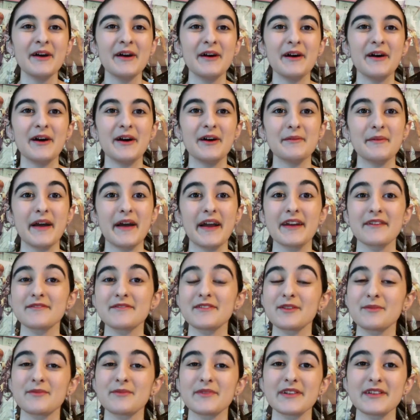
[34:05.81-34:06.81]
I have
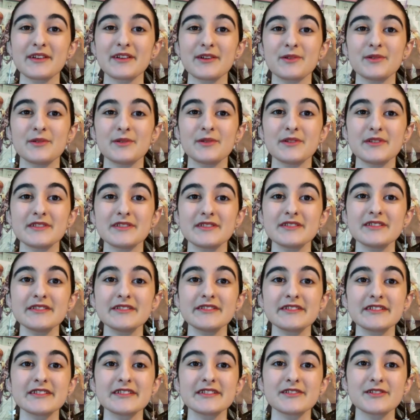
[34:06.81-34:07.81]
some really cool
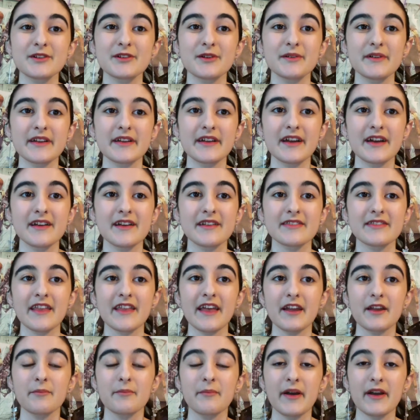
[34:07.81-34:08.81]
series going on,
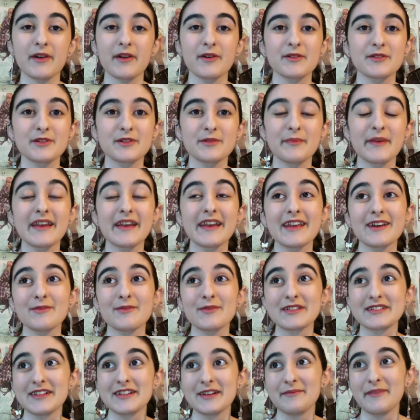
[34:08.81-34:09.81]
like my Otomania,
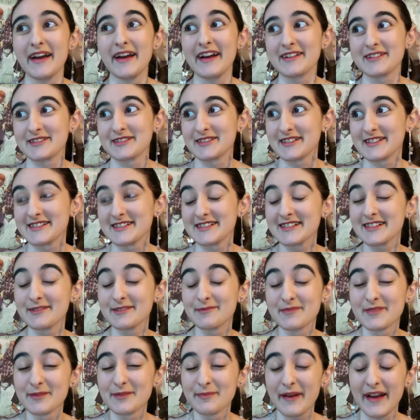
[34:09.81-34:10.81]
which I've actually
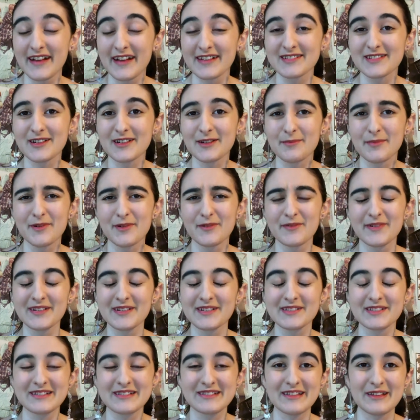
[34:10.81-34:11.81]
skipped the past couple of
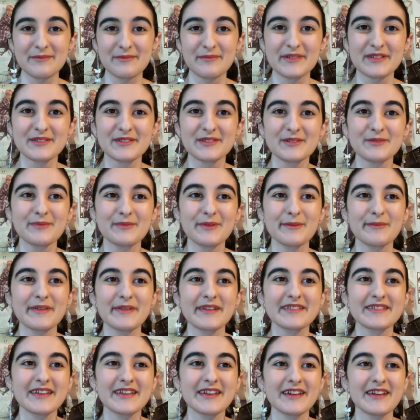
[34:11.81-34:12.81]
weeks because I've been super
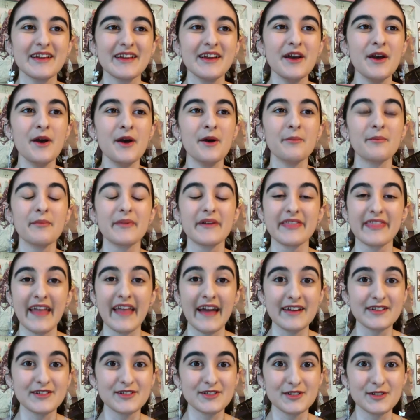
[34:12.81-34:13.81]
busy, but
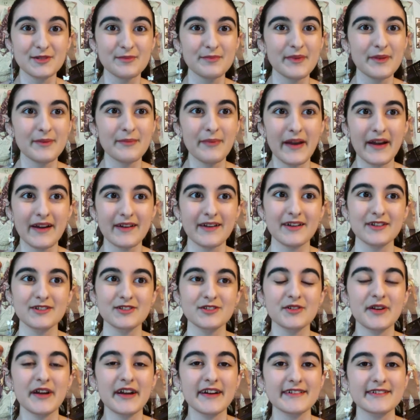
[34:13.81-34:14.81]
that should be back on
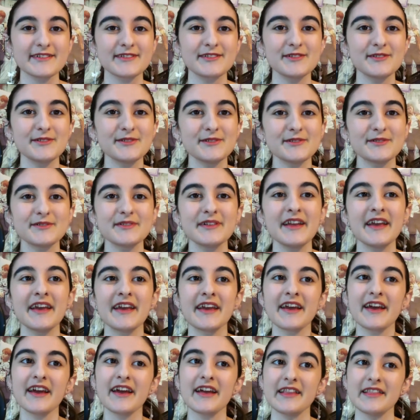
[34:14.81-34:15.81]
track soon.
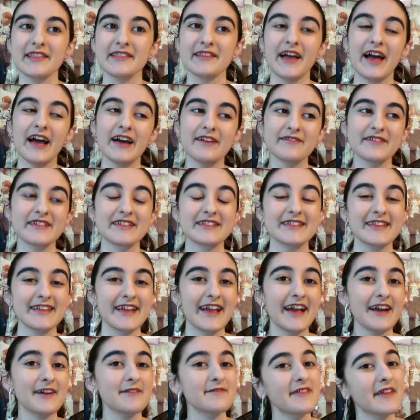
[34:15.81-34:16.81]
And obviously
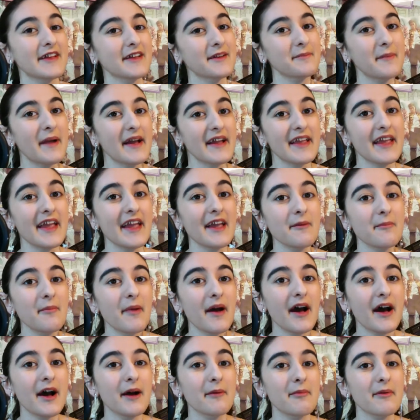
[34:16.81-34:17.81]
I have like my
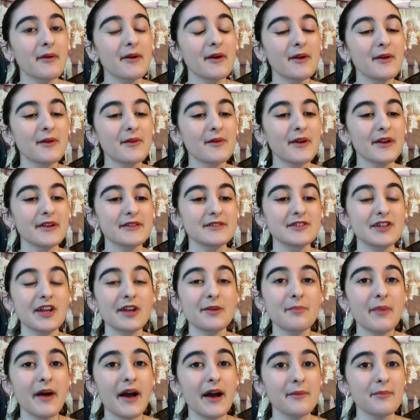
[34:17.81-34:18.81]
K-pop and
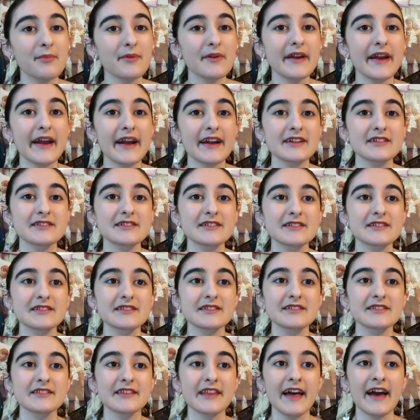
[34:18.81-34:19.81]
J-pop
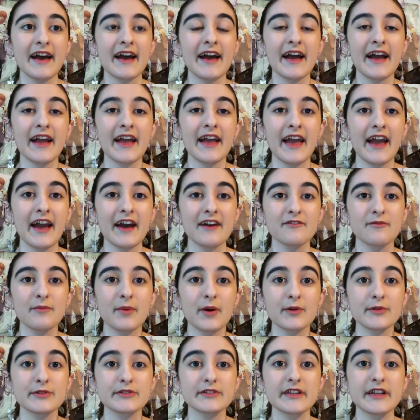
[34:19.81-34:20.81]
reactions that I have
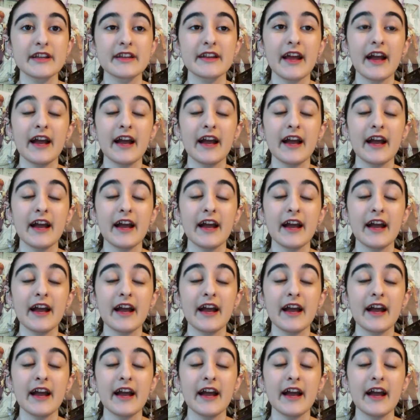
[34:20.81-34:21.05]
posted.